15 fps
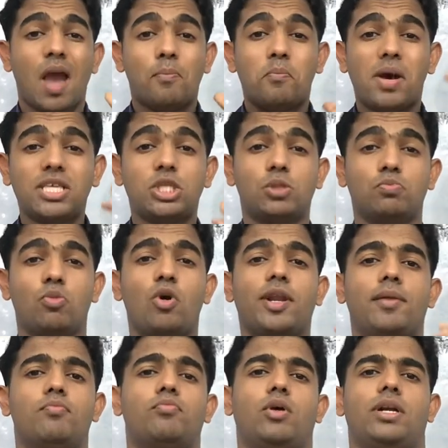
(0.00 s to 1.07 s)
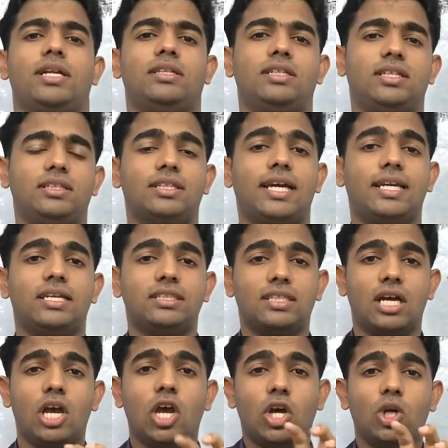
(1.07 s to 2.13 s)
much more important thing, that is
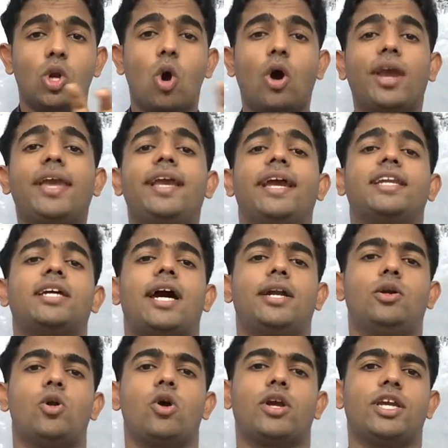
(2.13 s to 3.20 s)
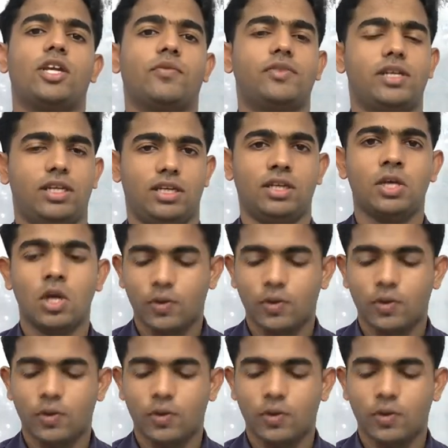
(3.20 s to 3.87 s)
the locking and unlocking of the knee.